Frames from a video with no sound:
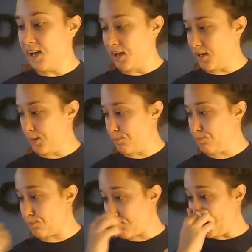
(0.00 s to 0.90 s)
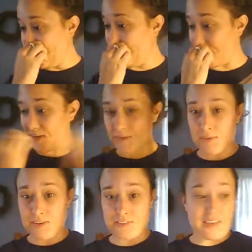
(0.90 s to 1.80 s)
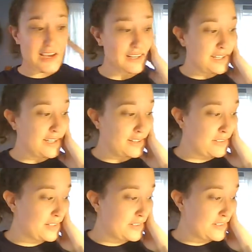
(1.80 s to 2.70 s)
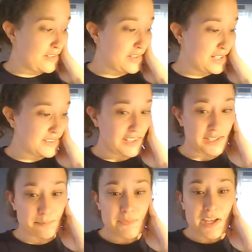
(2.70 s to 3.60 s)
Um, so yeah, so there's that, and it's not that exciting.